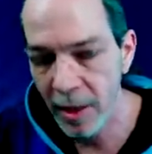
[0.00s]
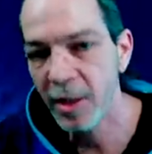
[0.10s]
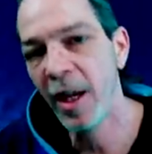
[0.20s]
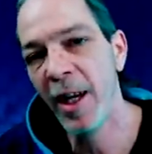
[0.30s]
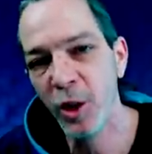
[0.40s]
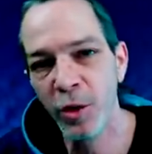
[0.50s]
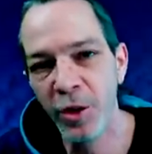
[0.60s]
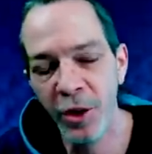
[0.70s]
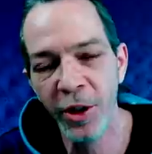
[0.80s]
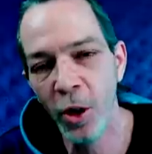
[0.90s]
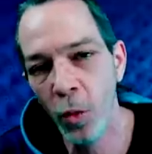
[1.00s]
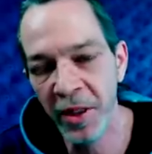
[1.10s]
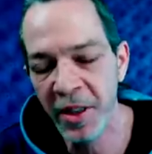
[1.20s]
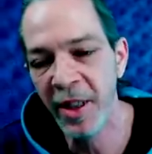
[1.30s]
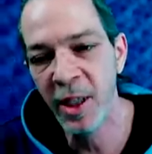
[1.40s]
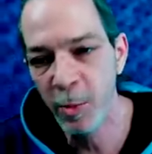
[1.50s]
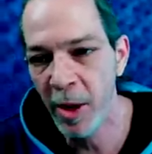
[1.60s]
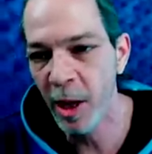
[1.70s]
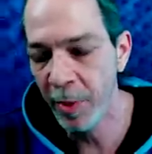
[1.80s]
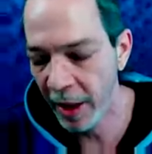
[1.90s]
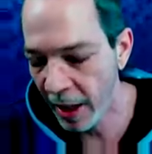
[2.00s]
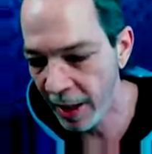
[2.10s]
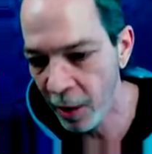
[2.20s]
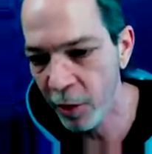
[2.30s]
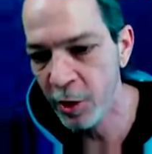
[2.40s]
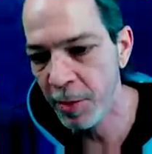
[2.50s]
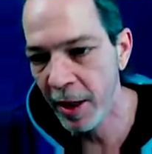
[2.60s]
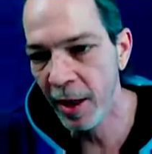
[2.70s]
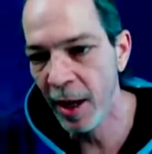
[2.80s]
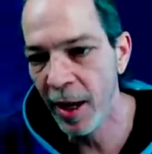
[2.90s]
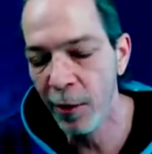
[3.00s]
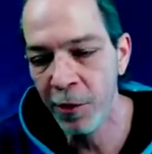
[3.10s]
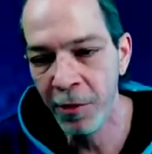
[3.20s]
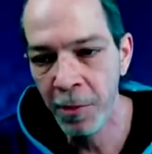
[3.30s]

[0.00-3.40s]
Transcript: schedule so you know when to expect me. I know there's been a lot of